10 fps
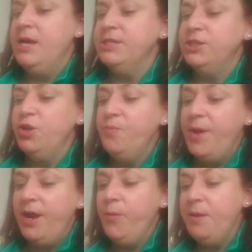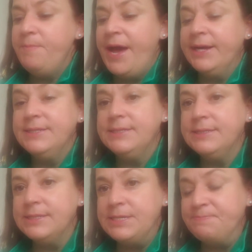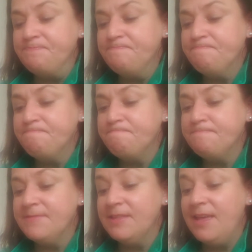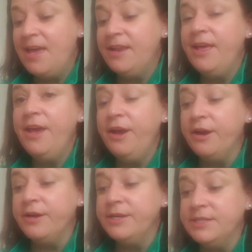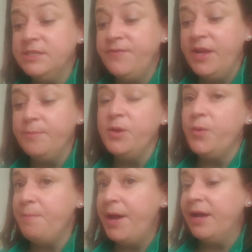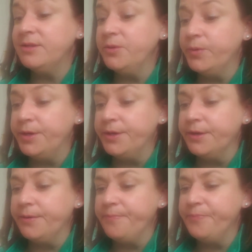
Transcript: So Bear went back to sleep, and Hare and his family went back to work.